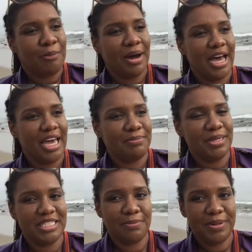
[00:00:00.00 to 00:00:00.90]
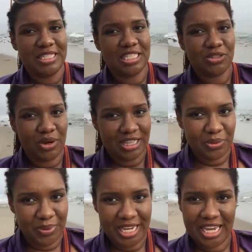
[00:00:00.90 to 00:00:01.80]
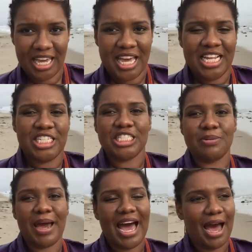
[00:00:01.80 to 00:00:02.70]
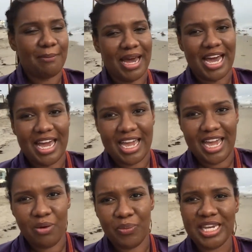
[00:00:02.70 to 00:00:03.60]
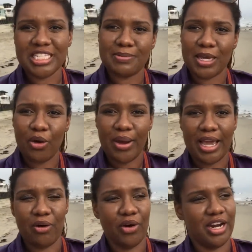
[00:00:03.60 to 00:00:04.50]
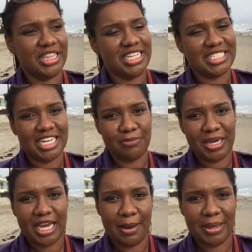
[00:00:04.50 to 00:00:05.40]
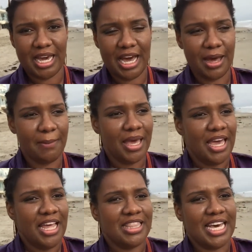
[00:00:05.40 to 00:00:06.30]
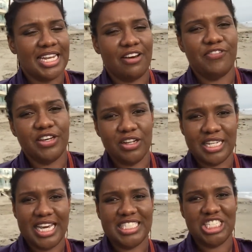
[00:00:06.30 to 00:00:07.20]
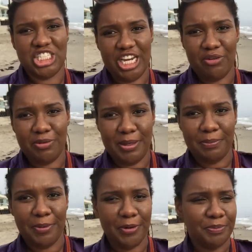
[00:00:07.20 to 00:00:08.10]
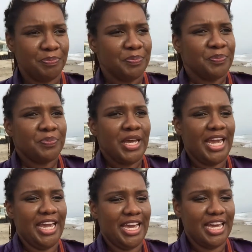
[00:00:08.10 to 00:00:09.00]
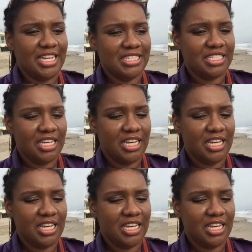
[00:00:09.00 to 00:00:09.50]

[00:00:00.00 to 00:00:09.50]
but bits and pieces throughout the week, just about how my week has been going or things that have been coming up that I feel led to share with people. And